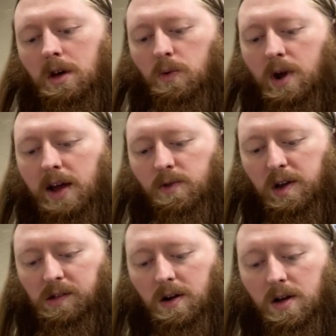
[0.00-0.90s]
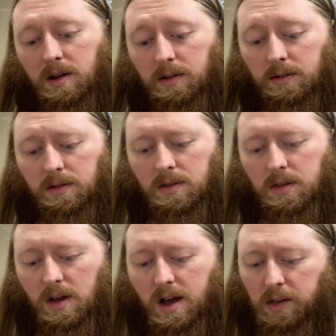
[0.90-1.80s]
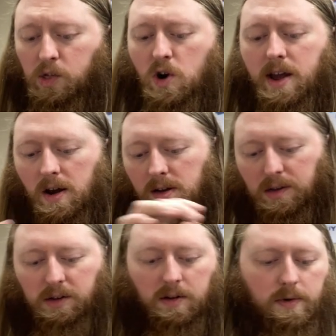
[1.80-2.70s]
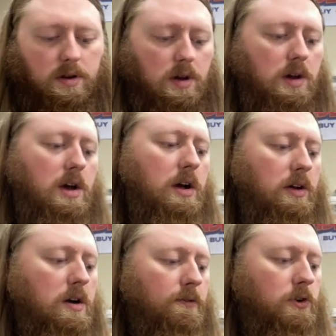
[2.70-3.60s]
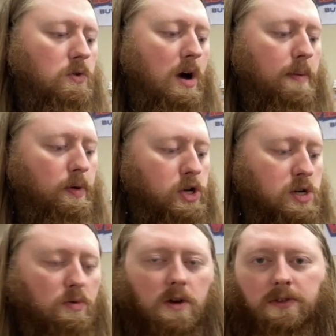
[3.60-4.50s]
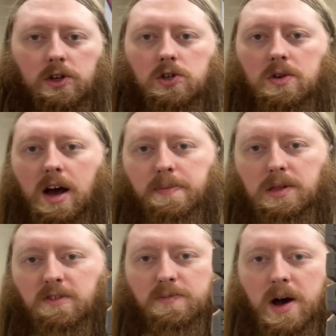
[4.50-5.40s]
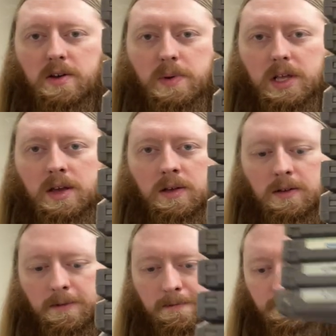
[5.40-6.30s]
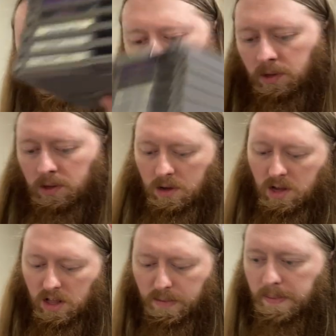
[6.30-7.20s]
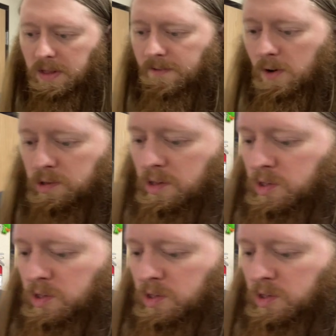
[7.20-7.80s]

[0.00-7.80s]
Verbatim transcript: Rad Racer, uh, Strider, that's a good one. Kung Fu, Operation Wolf, and two copies of Bayou Billy. It might be the first